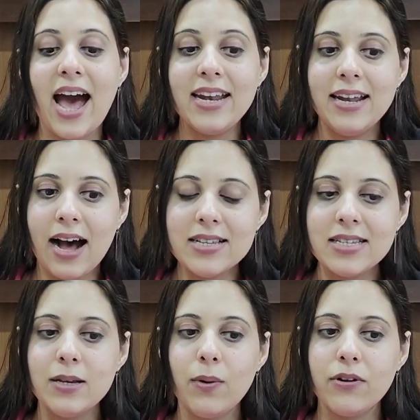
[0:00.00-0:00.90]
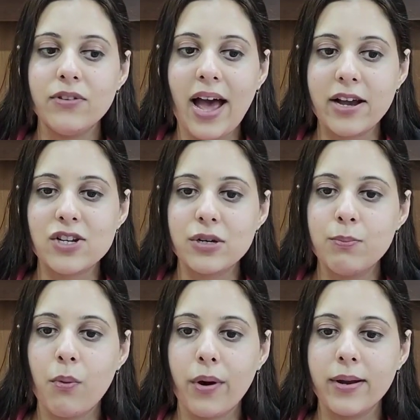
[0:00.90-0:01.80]
And lastly, one of the
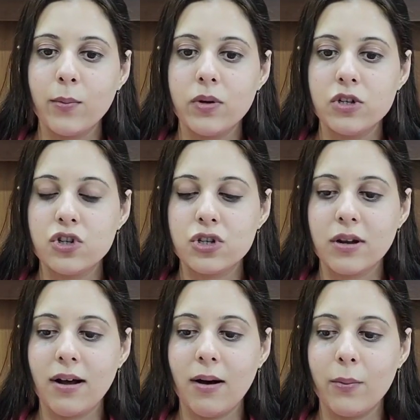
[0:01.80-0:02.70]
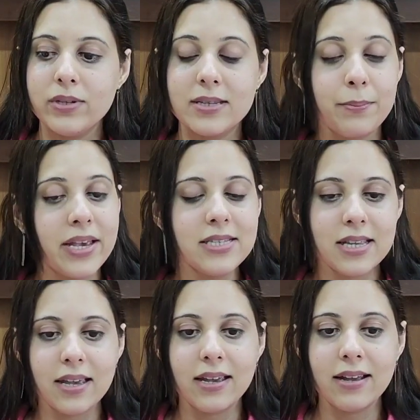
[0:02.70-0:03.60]
action point which was
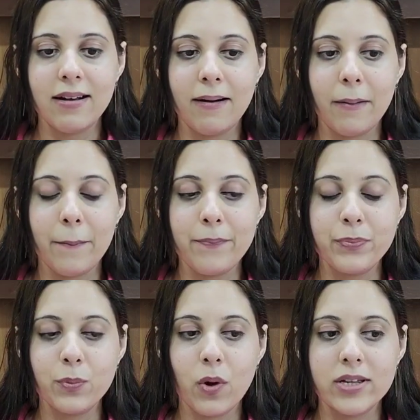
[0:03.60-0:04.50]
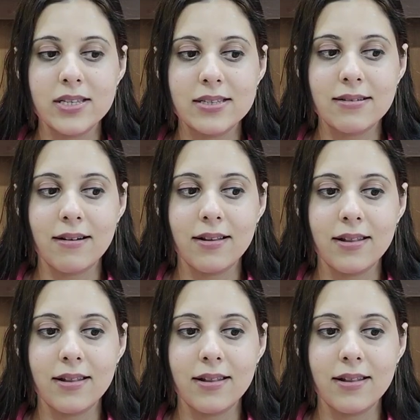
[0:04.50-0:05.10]
amazing was